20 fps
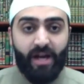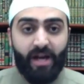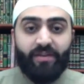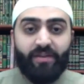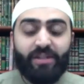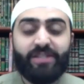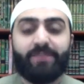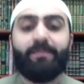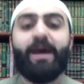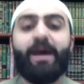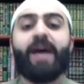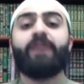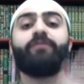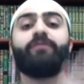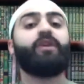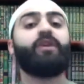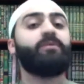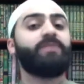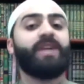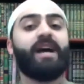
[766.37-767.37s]
This man
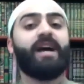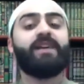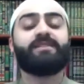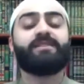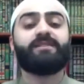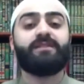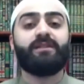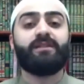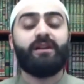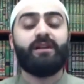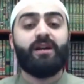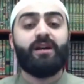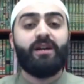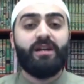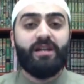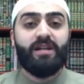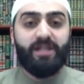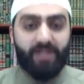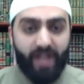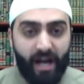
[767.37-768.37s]
from Yazd,
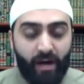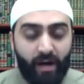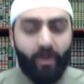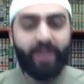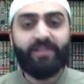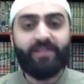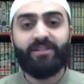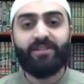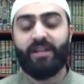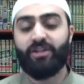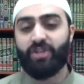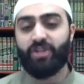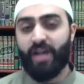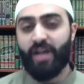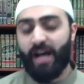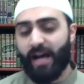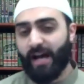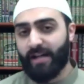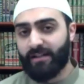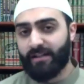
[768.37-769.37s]
he narrates such
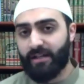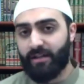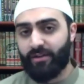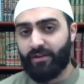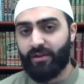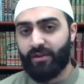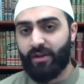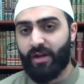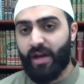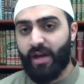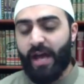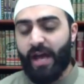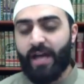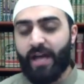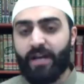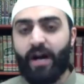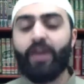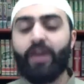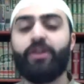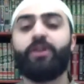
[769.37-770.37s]
ahadith, and
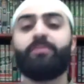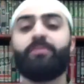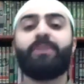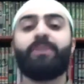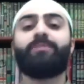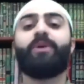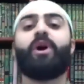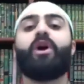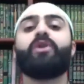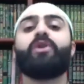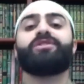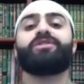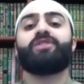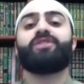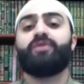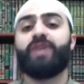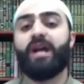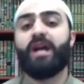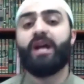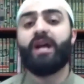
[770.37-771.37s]
other people also
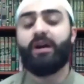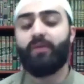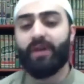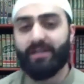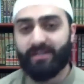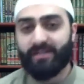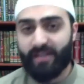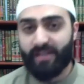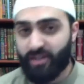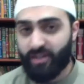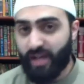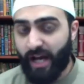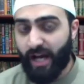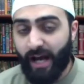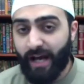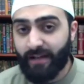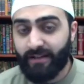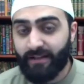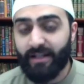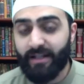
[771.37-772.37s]
narrate such
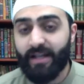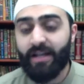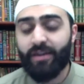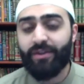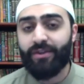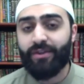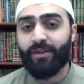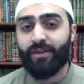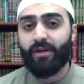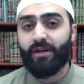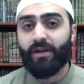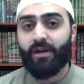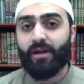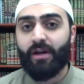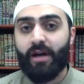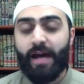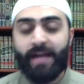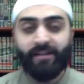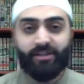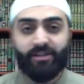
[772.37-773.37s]
ahadith.
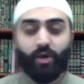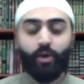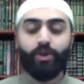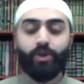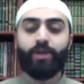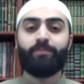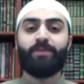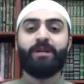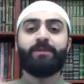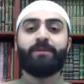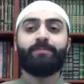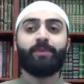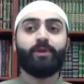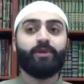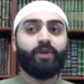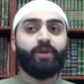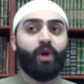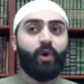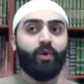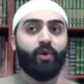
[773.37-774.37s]
And so the people
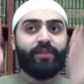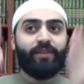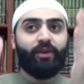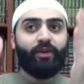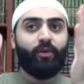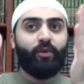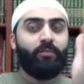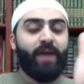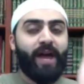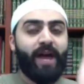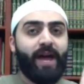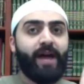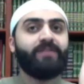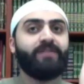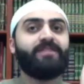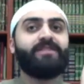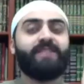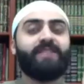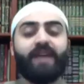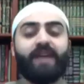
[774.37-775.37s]
know that the man
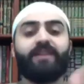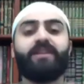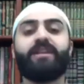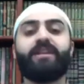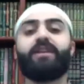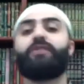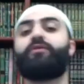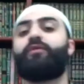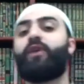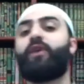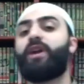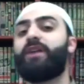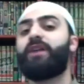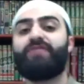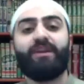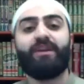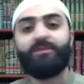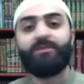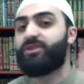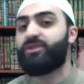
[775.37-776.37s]
standing in front of
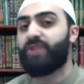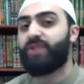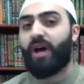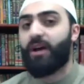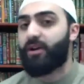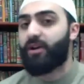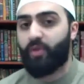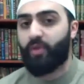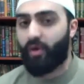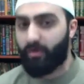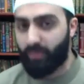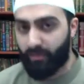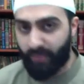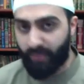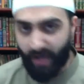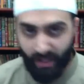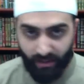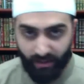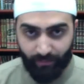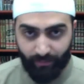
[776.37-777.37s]
them is not a normal
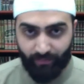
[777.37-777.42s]
man.